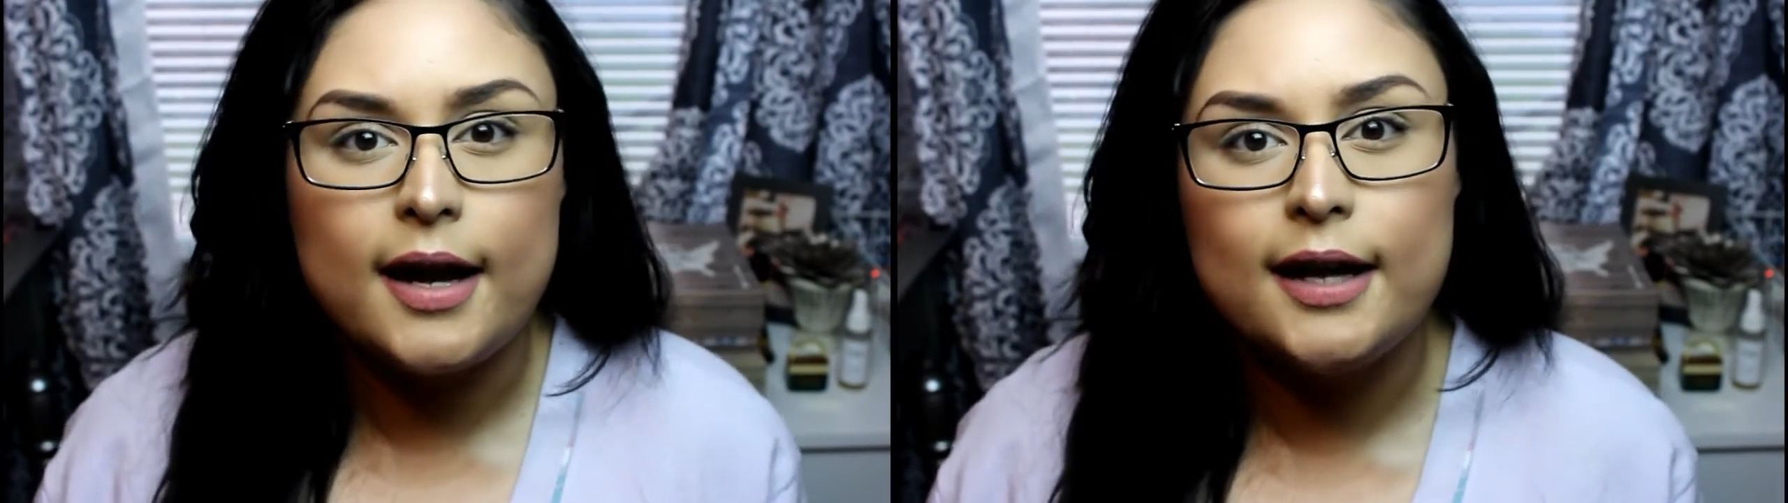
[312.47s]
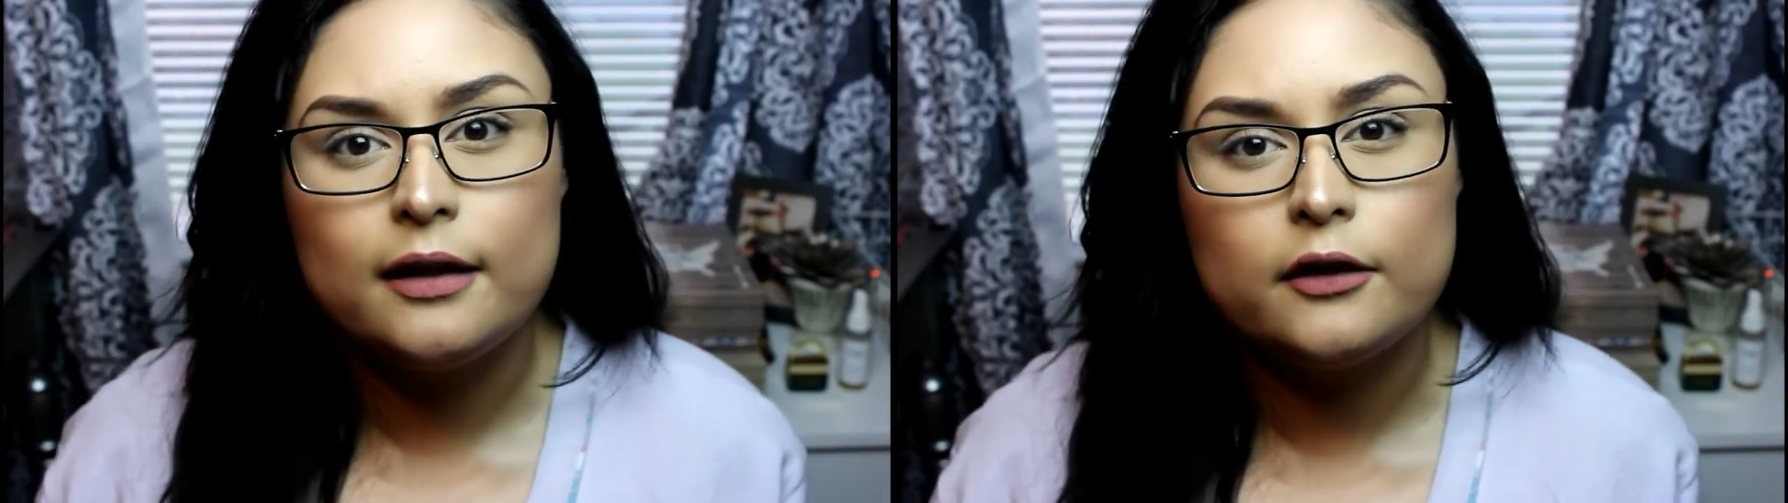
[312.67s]

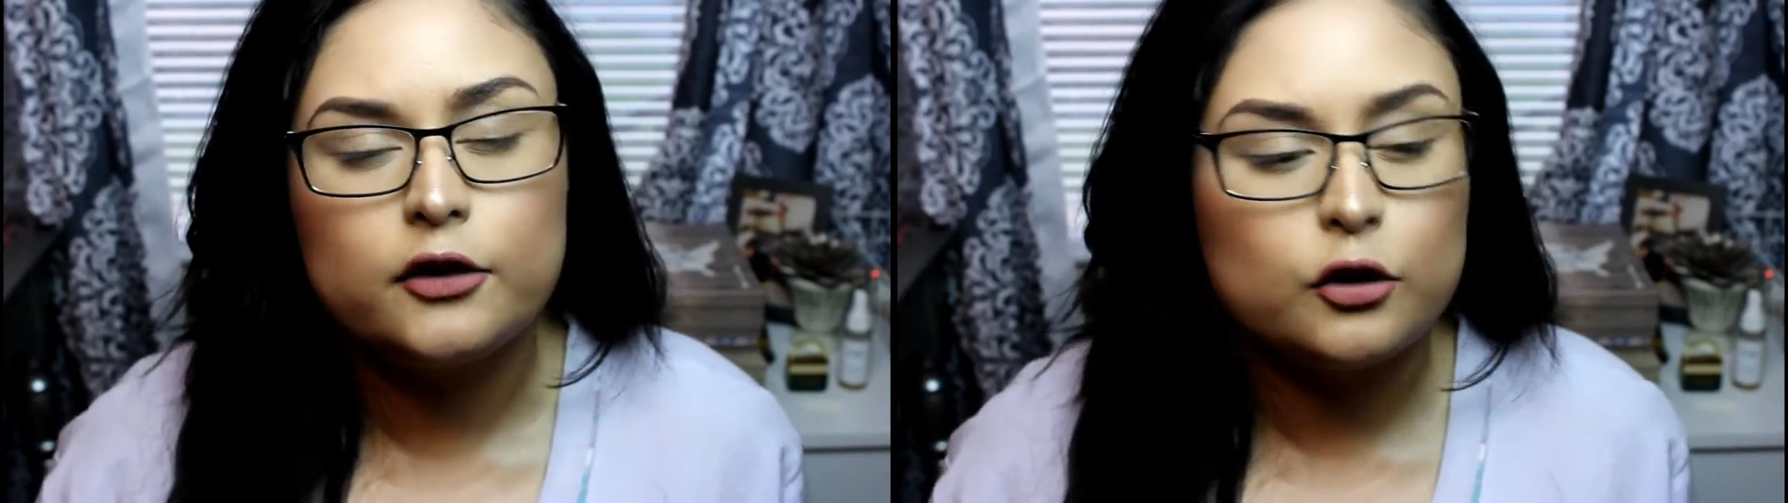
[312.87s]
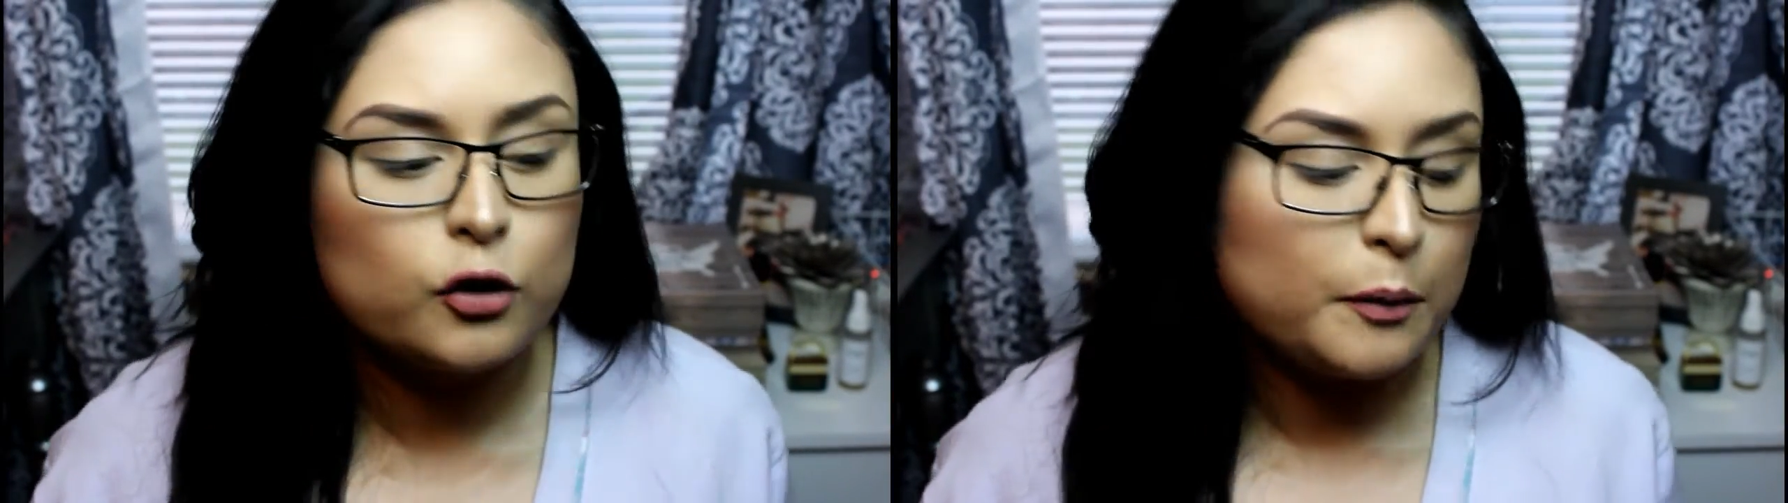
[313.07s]
in their
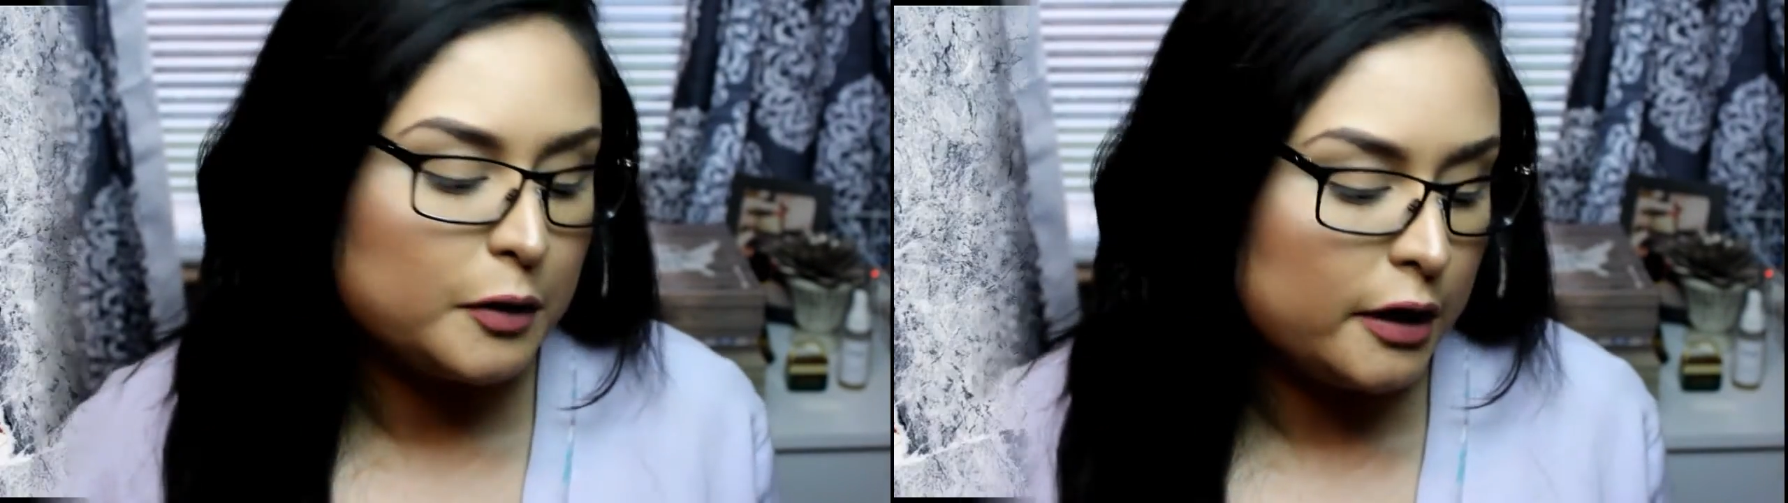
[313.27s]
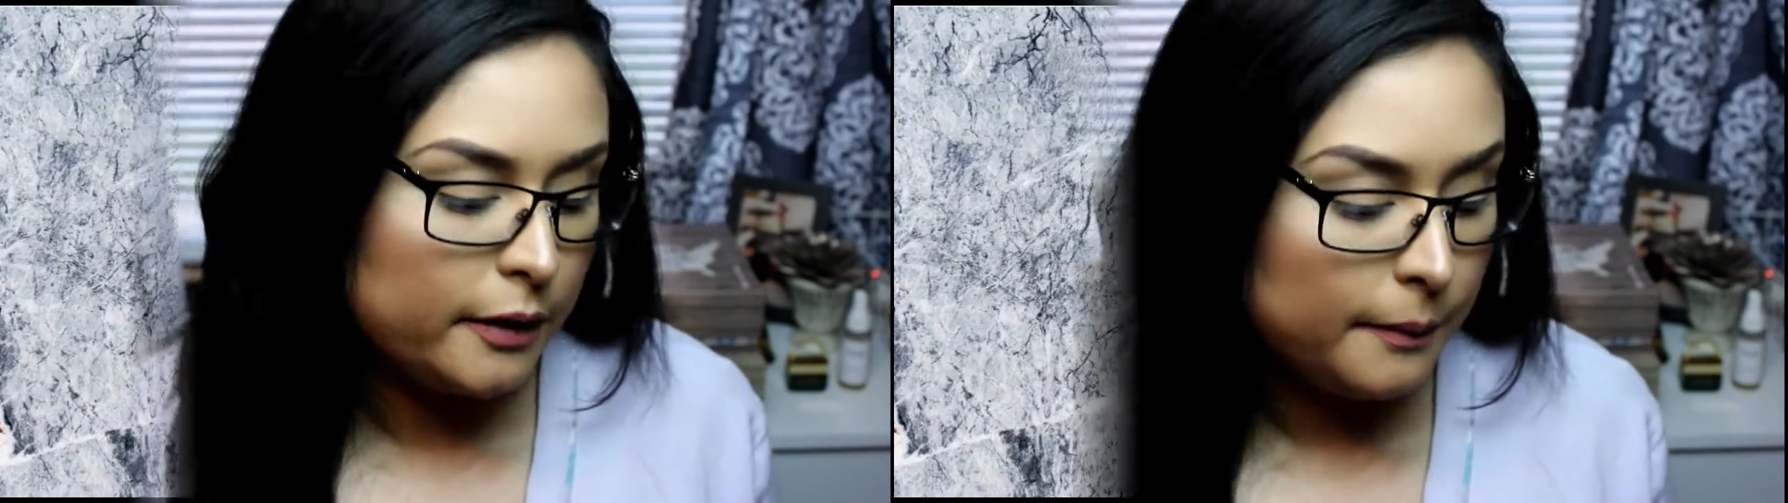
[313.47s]

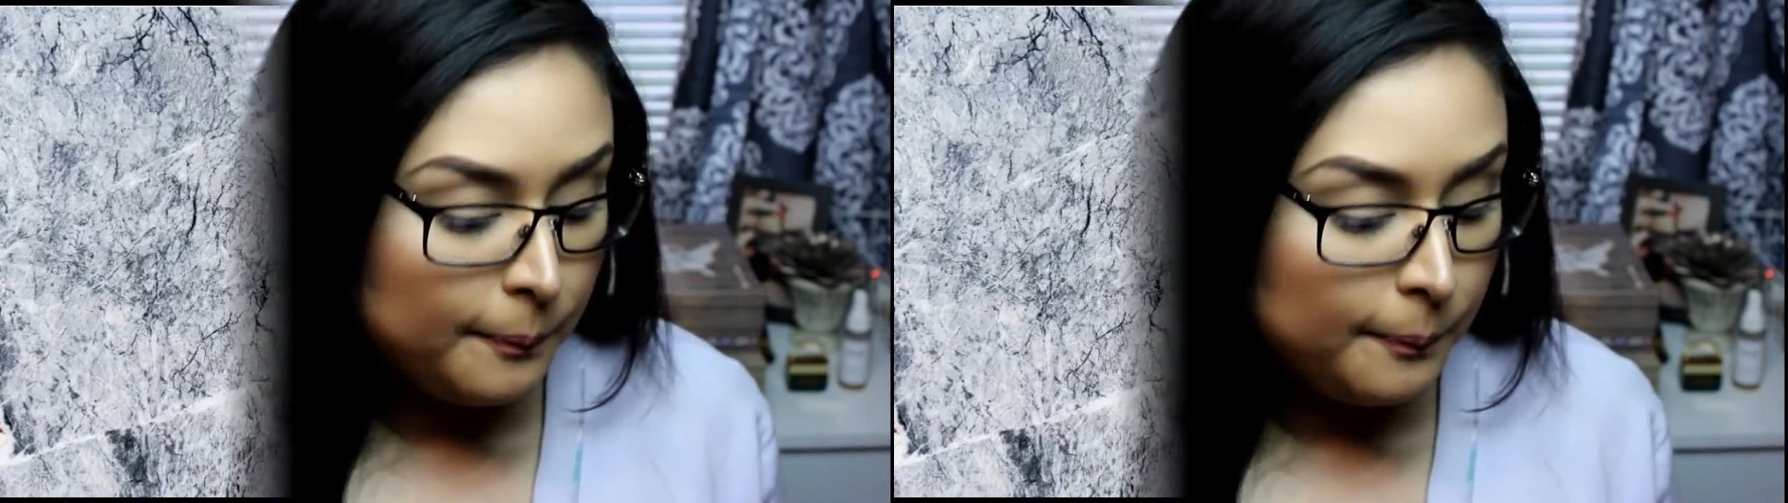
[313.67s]
description.